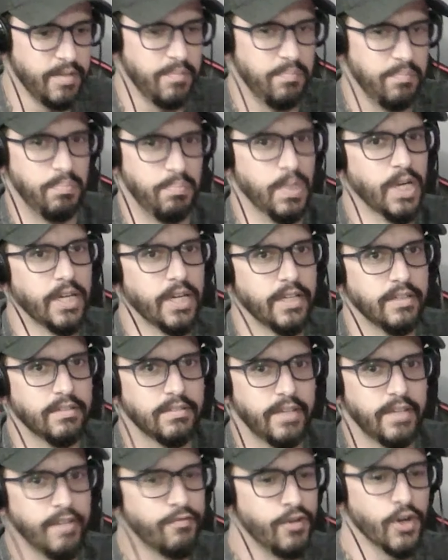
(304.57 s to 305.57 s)
But
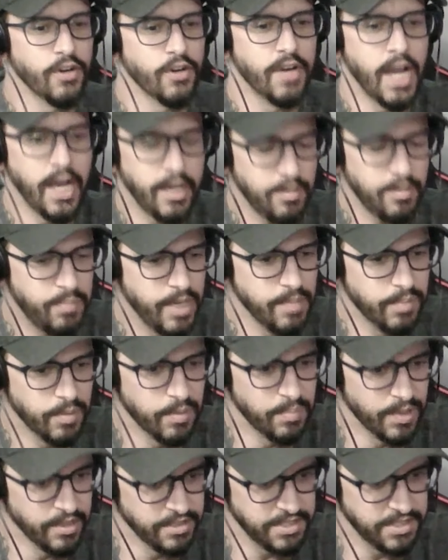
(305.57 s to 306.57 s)
if you're not a people
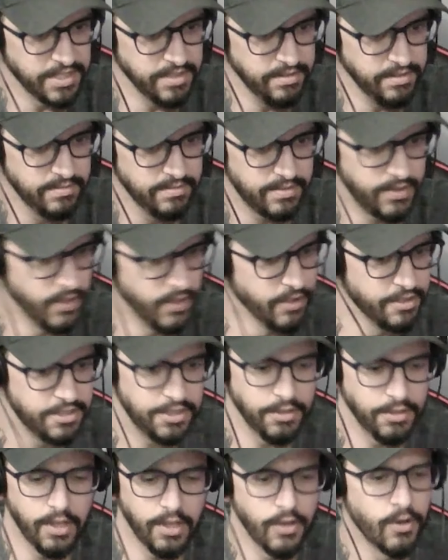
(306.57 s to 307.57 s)
person, there's
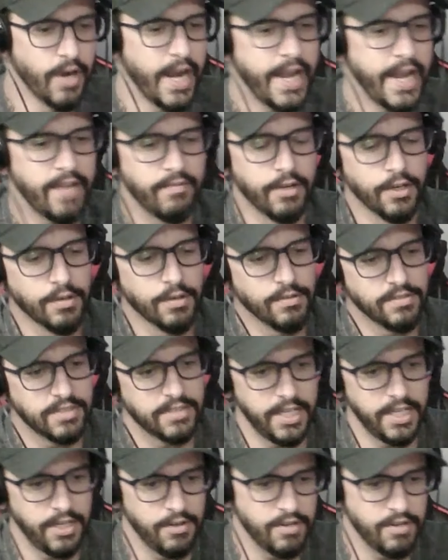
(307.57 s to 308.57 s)
still other avenues
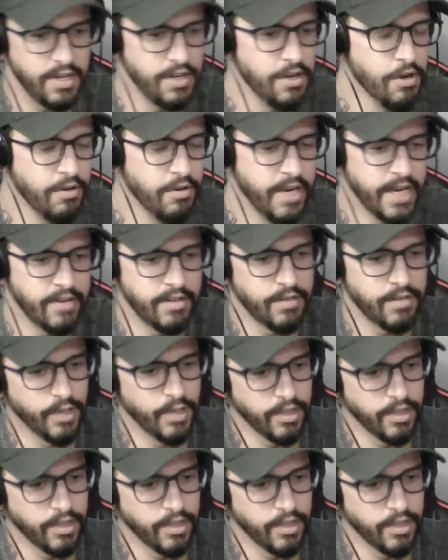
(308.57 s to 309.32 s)
that you can go down in real